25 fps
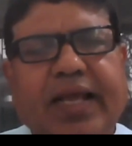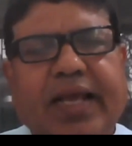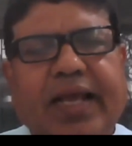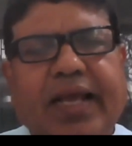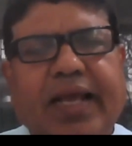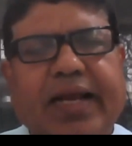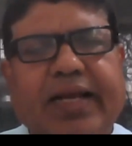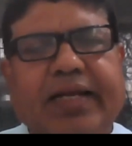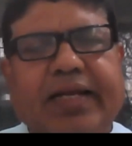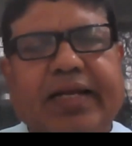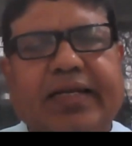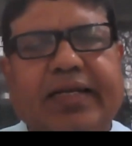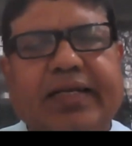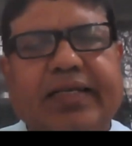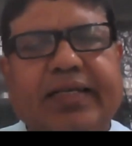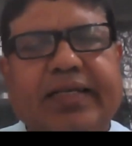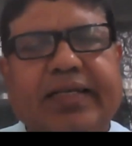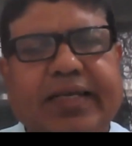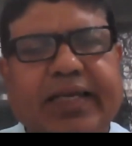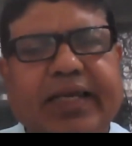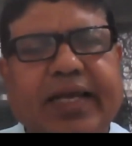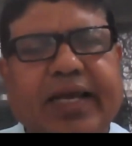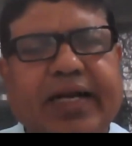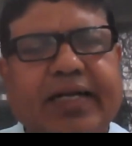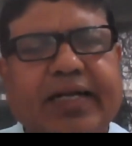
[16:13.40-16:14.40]
And
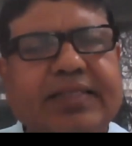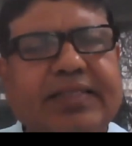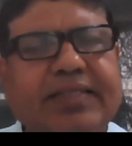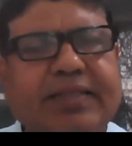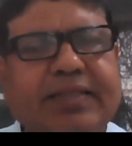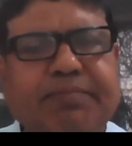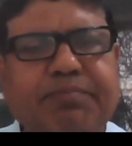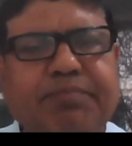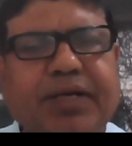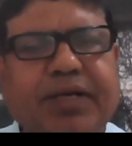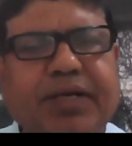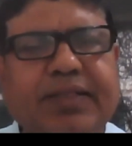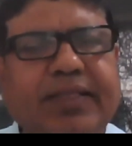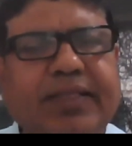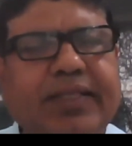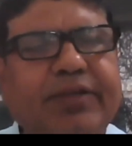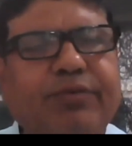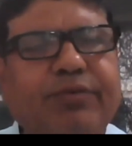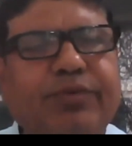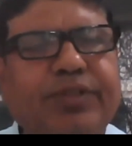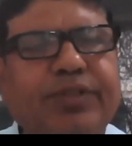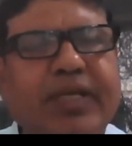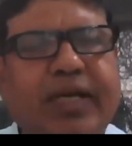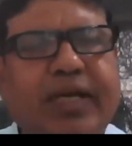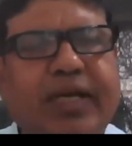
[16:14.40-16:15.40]
he had sympathy
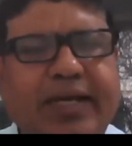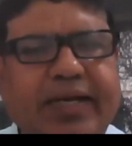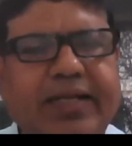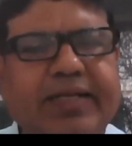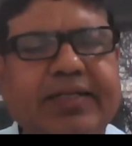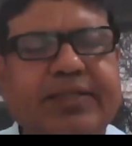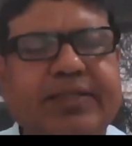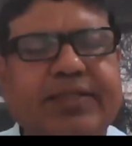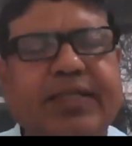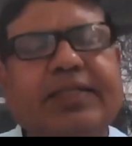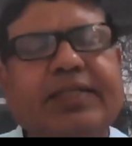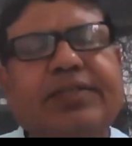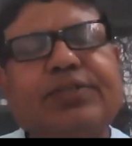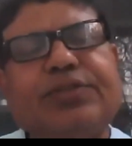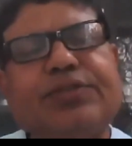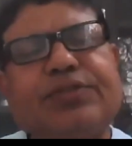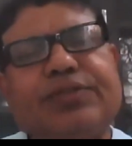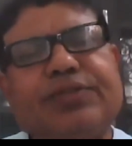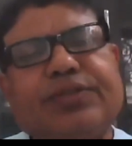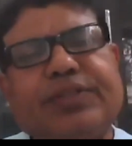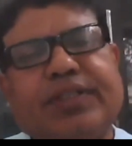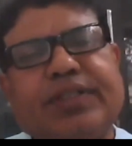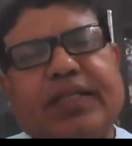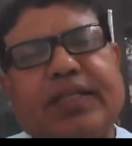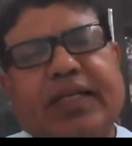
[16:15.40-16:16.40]
with RSS.
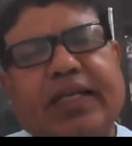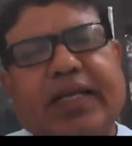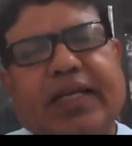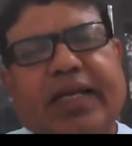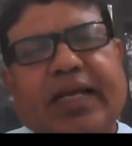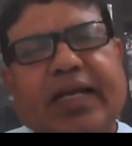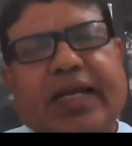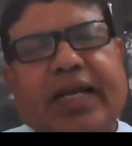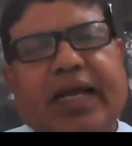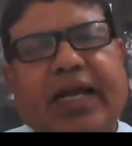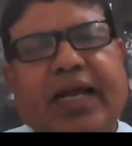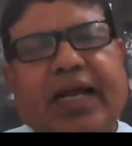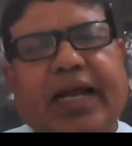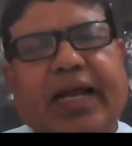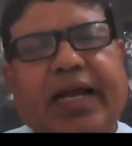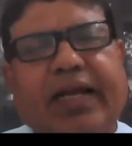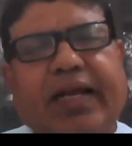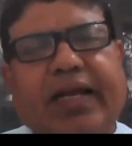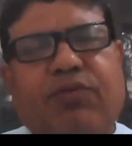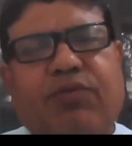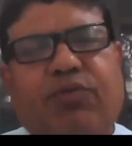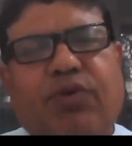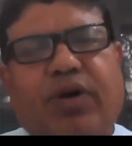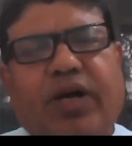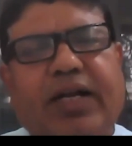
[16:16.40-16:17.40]

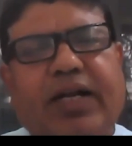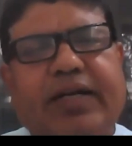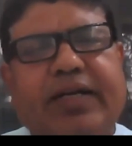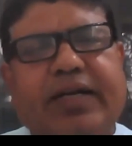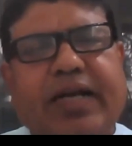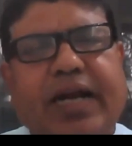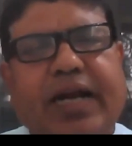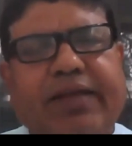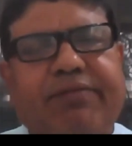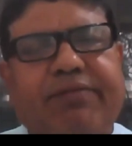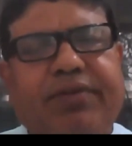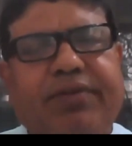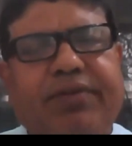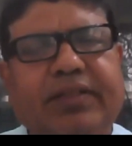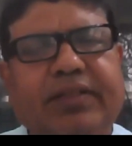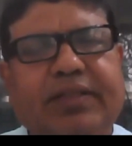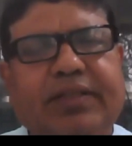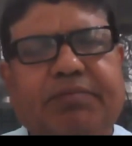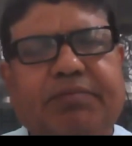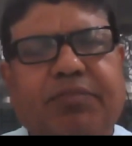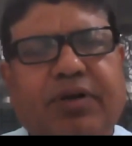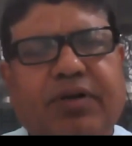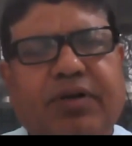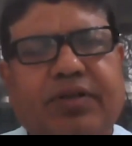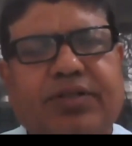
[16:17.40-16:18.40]
And while driving the
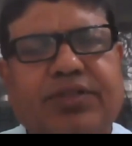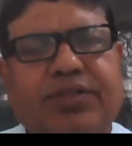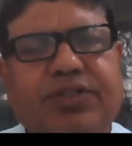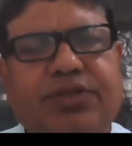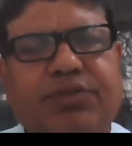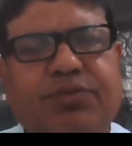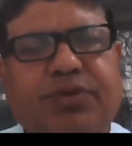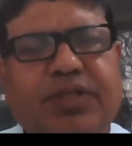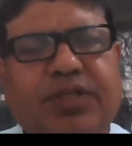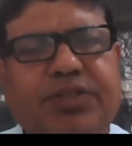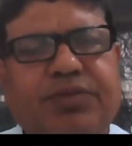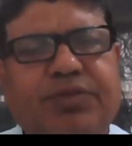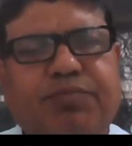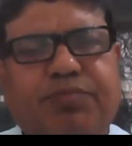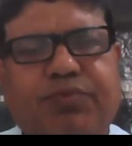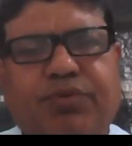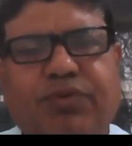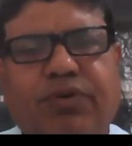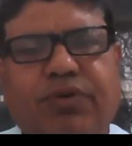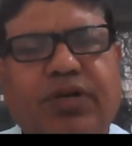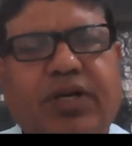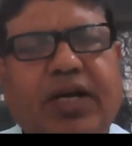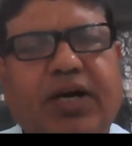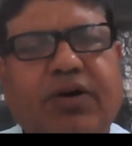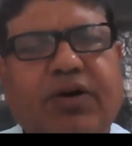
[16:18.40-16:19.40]
bus, he was
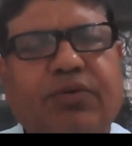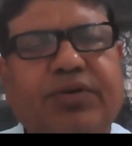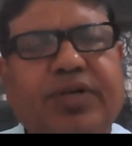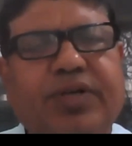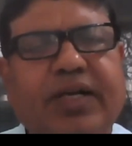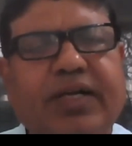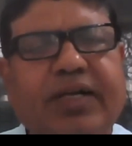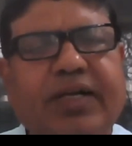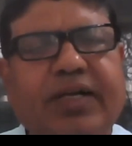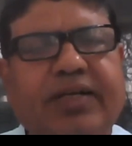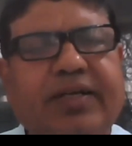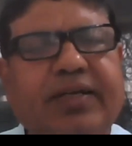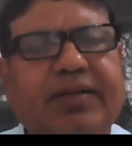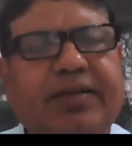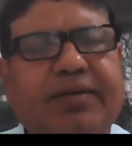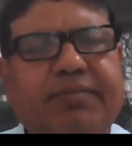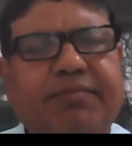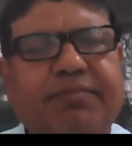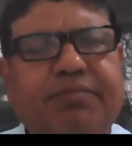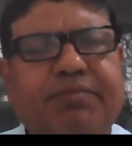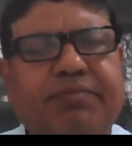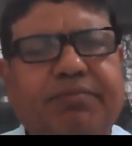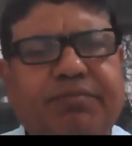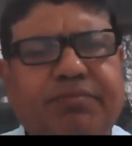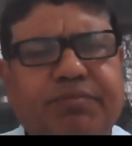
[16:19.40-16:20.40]
pulled out and
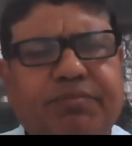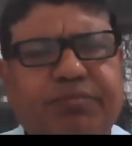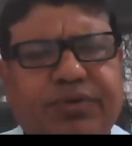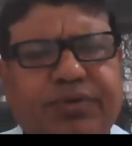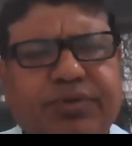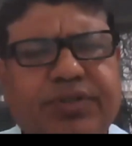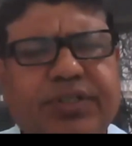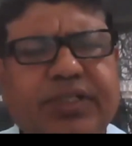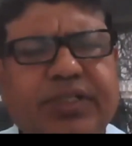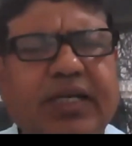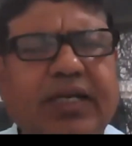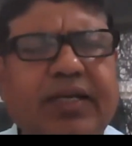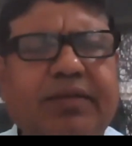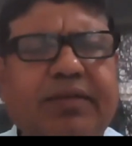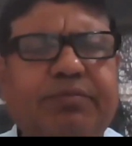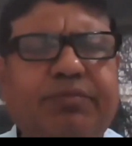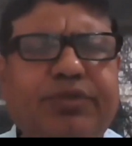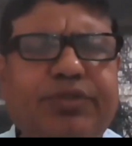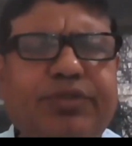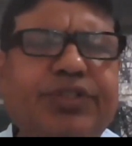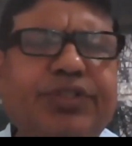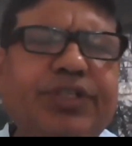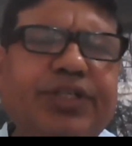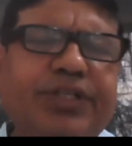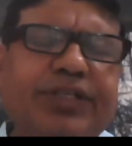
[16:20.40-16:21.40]
brutally
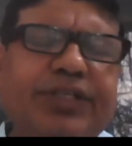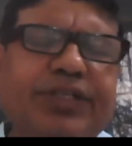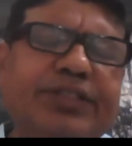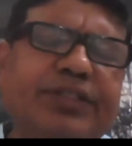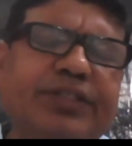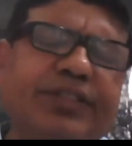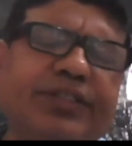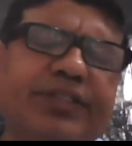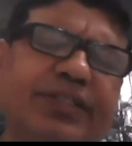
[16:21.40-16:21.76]
butchered.